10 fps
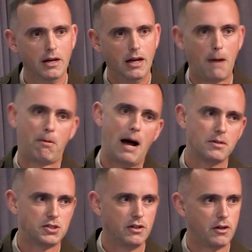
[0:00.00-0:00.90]
And I
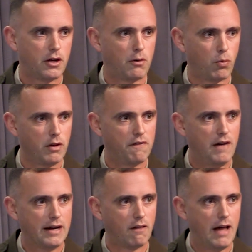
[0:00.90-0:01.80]
promise you that you're going to really
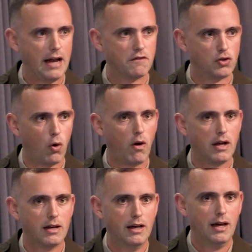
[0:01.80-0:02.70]
find a lot of
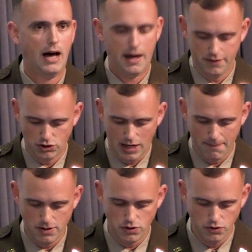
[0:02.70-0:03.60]
joy out of the job
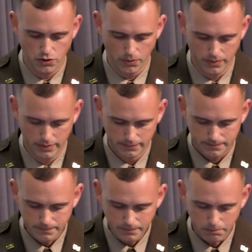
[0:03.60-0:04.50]
that you do.
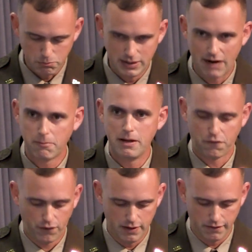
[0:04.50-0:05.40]
But never be
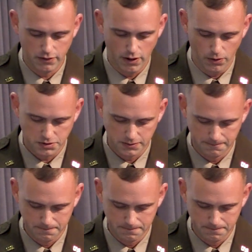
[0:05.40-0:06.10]
afraid of the no's.